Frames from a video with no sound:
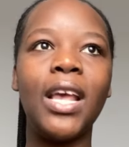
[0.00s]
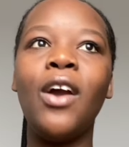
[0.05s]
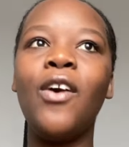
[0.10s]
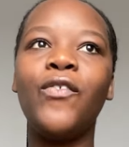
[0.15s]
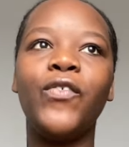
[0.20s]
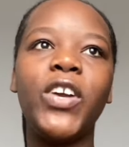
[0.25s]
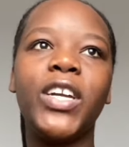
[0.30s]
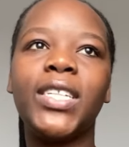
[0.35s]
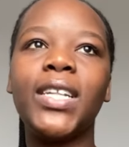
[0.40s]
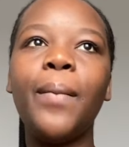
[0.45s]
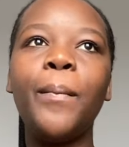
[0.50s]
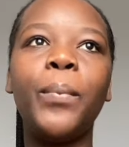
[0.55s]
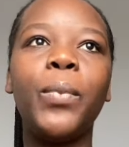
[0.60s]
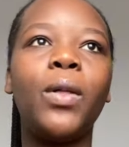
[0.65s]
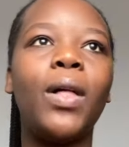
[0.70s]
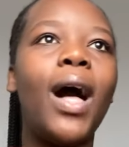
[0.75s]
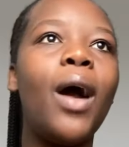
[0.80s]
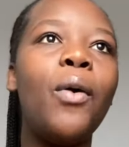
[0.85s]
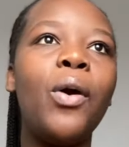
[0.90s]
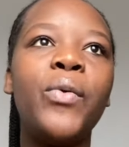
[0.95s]
For
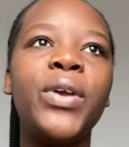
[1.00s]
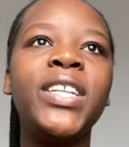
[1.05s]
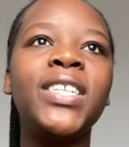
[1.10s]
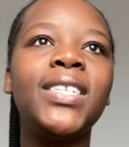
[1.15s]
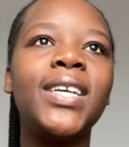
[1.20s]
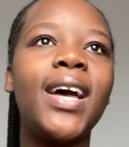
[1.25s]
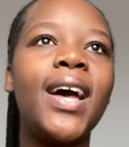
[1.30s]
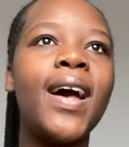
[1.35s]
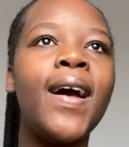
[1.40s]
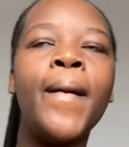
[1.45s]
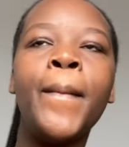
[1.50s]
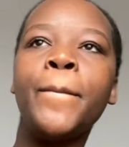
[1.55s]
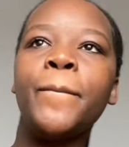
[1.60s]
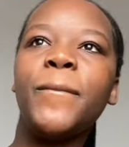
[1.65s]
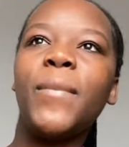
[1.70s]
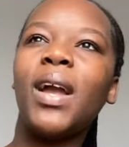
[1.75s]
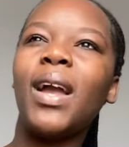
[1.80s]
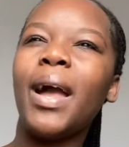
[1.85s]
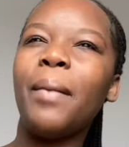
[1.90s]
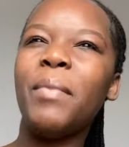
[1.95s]
example, our winter
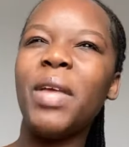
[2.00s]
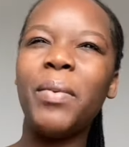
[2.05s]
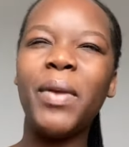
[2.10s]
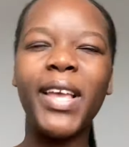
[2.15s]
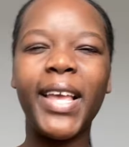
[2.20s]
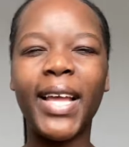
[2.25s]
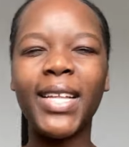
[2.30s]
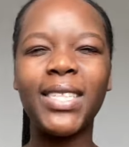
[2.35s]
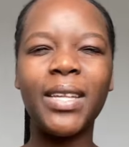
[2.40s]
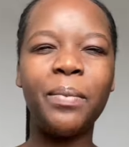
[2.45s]
maybe gets